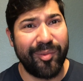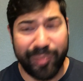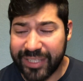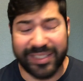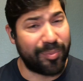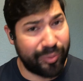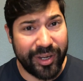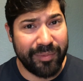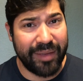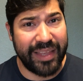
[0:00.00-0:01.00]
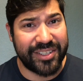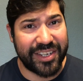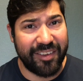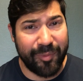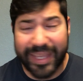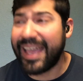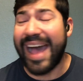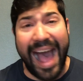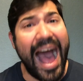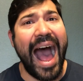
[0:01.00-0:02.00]
Plus the premium that you're giving me,
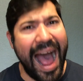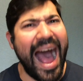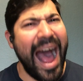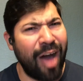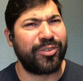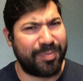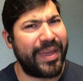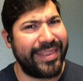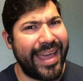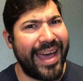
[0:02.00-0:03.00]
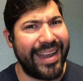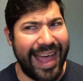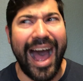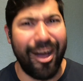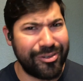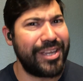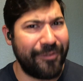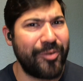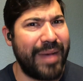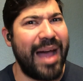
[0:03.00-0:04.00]
I'll spend that. I'll give
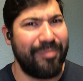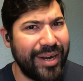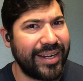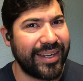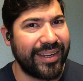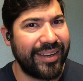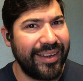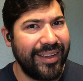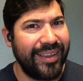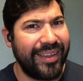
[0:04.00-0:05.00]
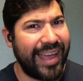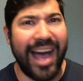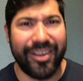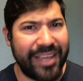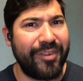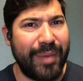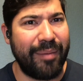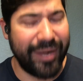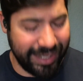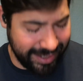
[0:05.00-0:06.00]
you my money. I'll give you my
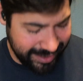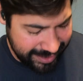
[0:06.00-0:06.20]
money.